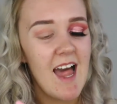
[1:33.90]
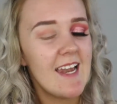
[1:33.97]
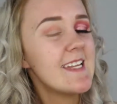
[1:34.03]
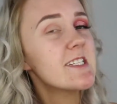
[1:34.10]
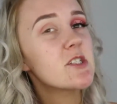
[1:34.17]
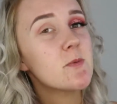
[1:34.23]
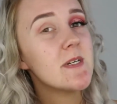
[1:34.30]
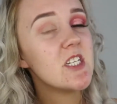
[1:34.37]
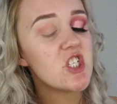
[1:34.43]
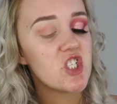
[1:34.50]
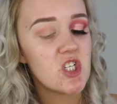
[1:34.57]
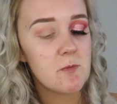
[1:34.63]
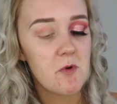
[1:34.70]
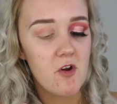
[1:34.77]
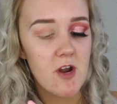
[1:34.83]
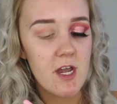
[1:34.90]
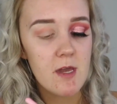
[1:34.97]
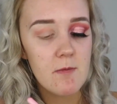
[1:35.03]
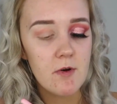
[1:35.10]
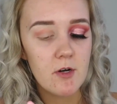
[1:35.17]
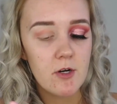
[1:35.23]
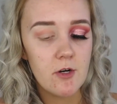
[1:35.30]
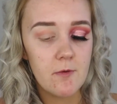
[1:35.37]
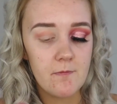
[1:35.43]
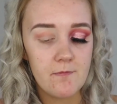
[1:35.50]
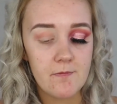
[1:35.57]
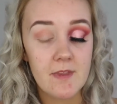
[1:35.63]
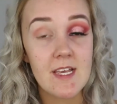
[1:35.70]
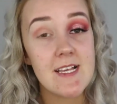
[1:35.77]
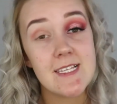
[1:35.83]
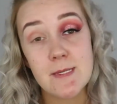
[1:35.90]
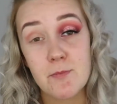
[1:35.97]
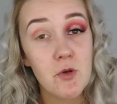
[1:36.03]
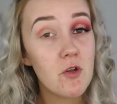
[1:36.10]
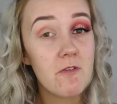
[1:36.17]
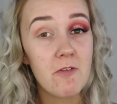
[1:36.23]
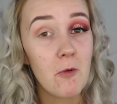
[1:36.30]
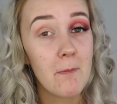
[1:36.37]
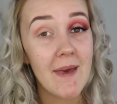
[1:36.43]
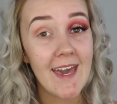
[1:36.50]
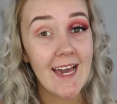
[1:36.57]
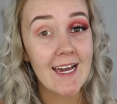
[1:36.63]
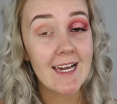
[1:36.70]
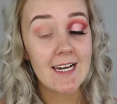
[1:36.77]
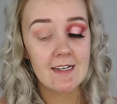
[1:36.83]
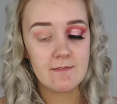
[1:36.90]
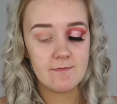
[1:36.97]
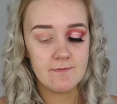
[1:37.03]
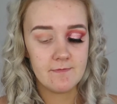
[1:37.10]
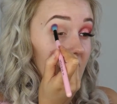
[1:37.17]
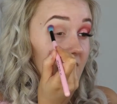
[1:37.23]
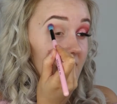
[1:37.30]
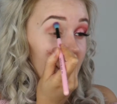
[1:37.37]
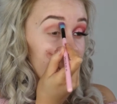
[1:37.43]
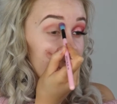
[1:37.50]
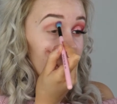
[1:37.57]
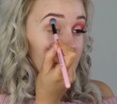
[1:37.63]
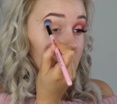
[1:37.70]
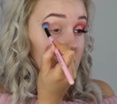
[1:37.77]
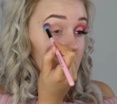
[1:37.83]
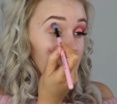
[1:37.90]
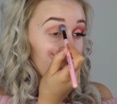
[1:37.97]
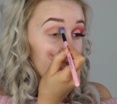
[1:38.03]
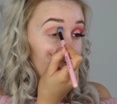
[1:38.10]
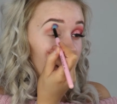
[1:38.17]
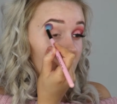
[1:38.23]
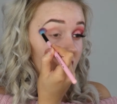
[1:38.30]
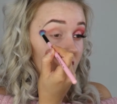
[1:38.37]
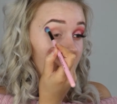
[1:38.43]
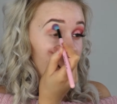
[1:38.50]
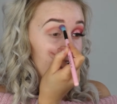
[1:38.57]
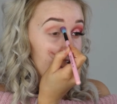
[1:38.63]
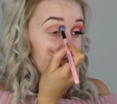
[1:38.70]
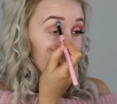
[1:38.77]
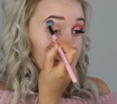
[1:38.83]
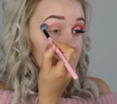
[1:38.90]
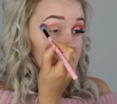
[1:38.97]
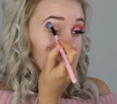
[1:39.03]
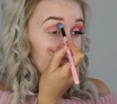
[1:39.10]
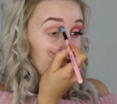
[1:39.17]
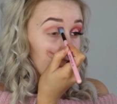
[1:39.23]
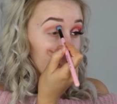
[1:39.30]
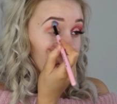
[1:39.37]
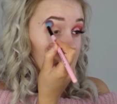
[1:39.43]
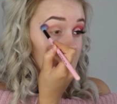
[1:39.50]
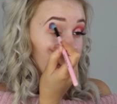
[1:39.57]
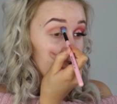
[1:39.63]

a little bit shimmery, but it's a beautiful pink. And then I'm going to put that right at the top.